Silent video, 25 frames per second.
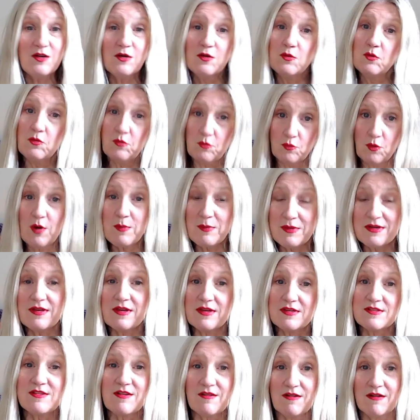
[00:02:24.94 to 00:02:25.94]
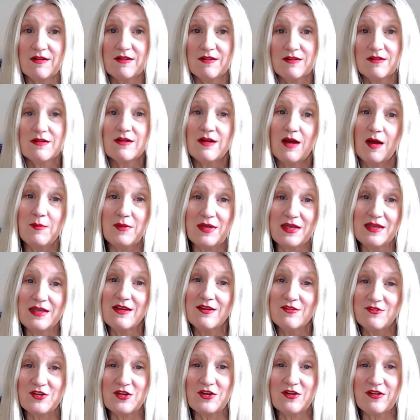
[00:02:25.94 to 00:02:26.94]
Warmer days are coming
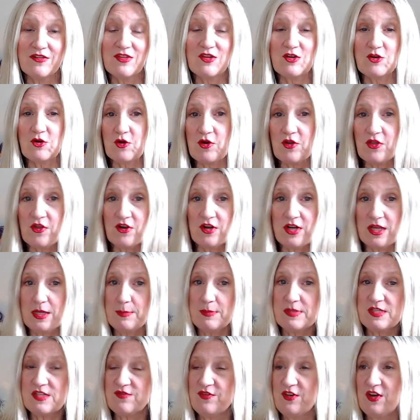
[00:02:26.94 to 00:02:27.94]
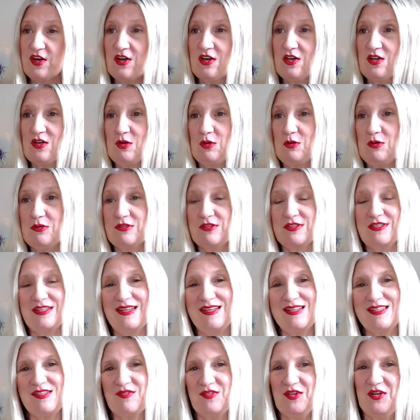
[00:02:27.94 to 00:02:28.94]
if you're in the northern hemisphere. Colder
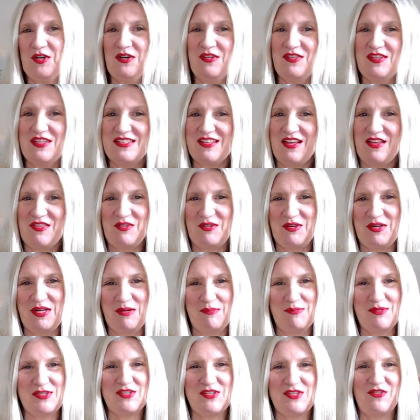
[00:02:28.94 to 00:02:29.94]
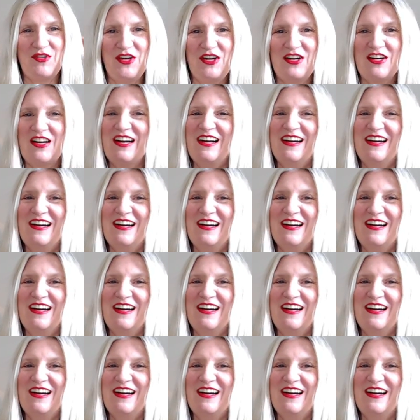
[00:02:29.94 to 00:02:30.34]
days if you're in the southern hemisphere.